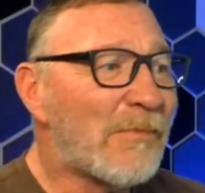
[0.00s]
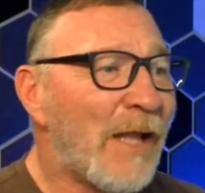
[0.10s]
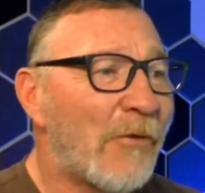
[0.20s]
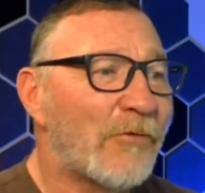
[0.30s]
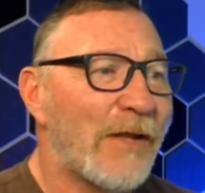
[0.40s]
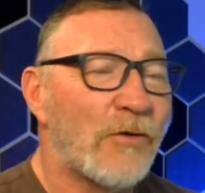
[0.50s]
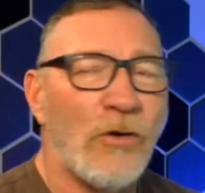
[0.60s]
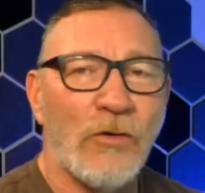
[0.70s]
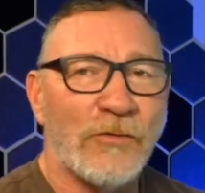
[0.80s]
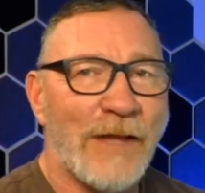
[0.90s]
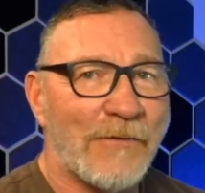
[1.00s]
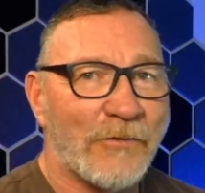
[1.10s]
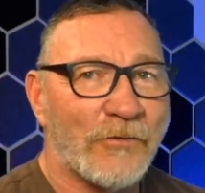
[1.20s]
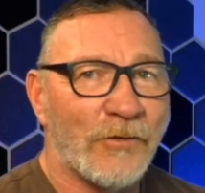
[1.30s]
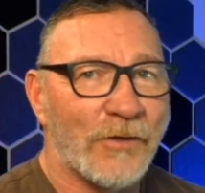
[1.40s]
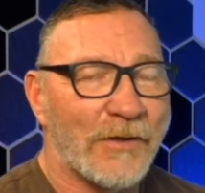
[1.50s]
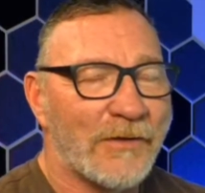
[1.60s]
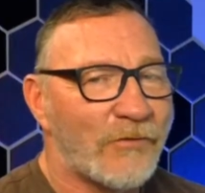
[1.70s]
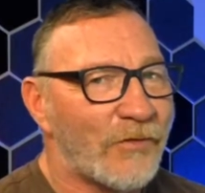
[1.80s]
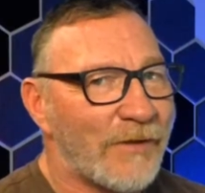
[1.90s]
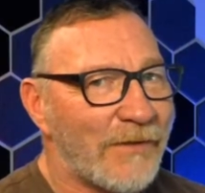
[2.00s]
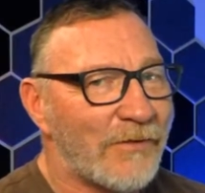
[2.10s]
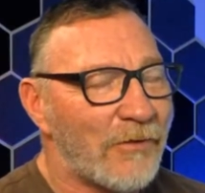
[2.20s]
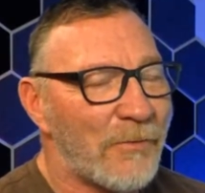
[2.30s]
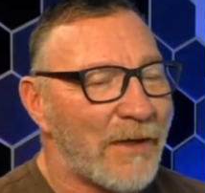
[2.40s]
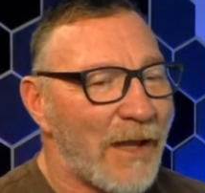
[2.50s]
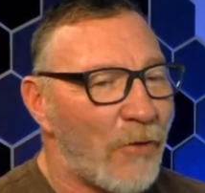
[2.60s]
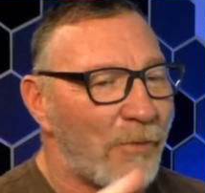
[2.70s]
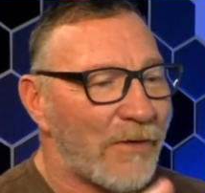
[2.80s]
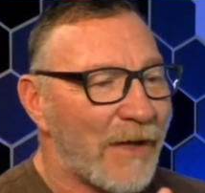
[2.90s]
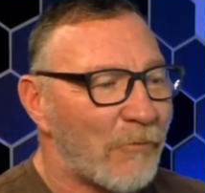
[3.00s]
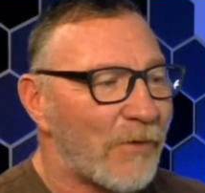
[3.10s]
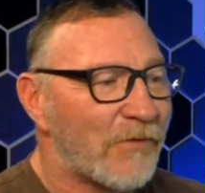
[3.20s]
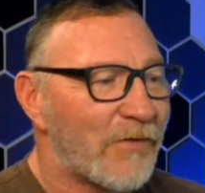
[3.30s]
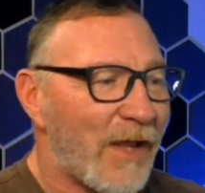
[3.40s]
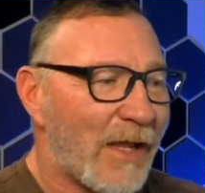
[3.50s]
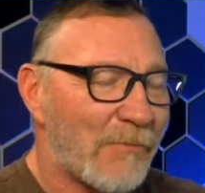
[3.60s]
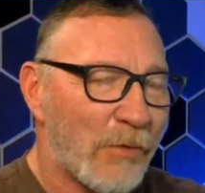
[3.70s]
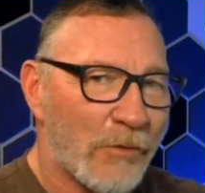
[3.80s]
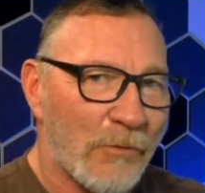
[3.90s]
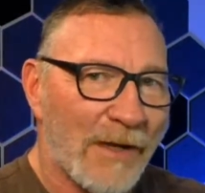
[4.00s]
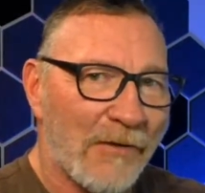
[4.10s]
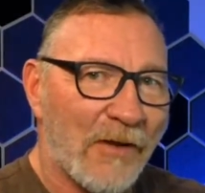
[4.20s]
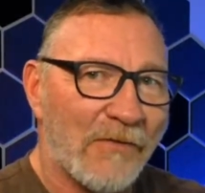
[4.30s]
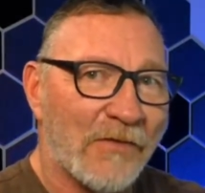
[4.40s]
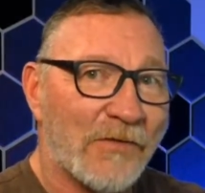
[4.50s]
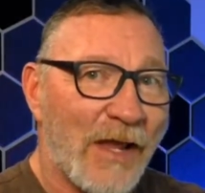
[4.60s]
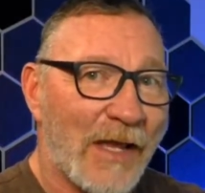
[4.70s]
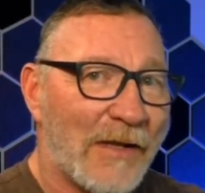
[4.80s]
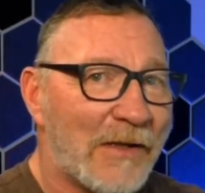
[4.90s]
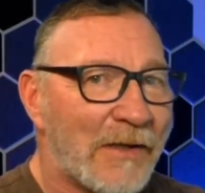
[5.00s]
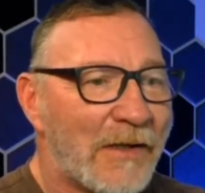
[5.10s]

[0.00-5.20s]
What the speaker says: I was like, oh, that looks good. Just needs a little bit of help on that one side, put a rail on the side.